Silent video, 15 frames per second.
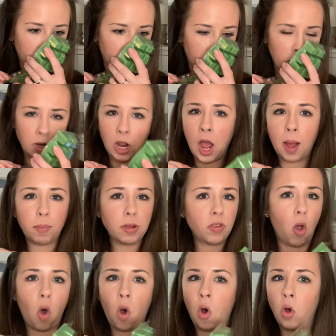The top is
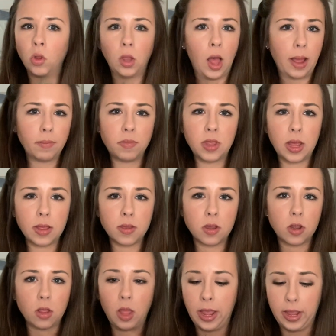all lime
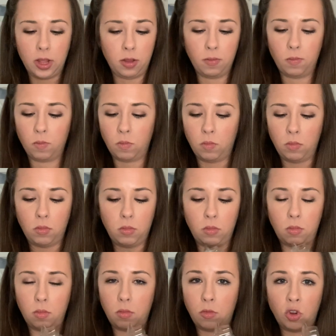zest. Like,
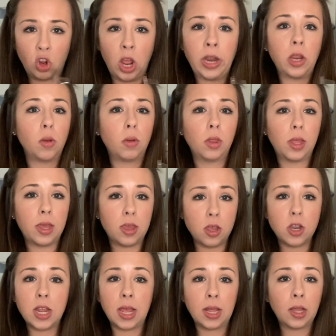genuinely, you
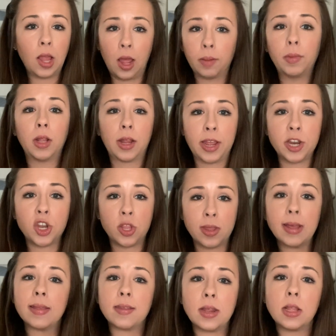take a lime in the kitchen,
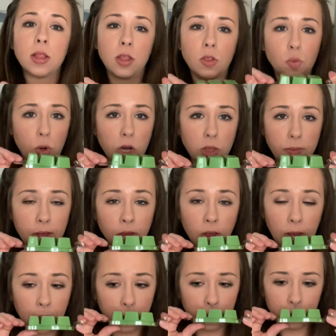zest it. That's what it smells
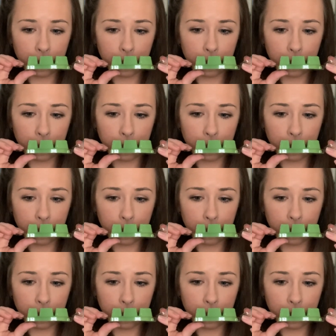like.